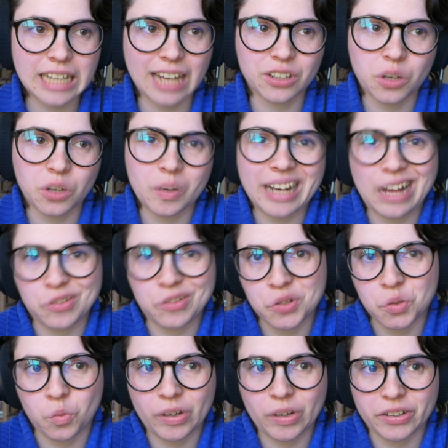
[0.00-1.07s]
I don't know what counts
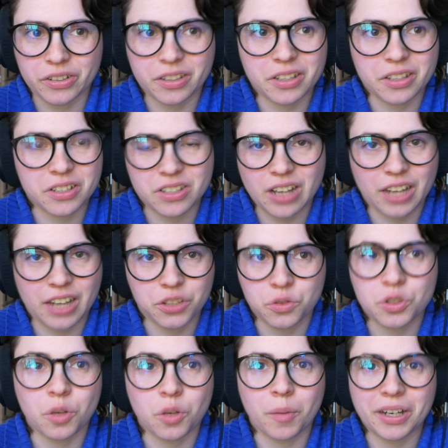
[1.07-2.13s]
as weird because I do
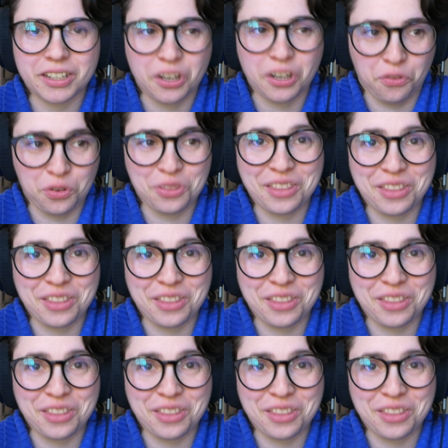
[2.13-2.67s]
so many different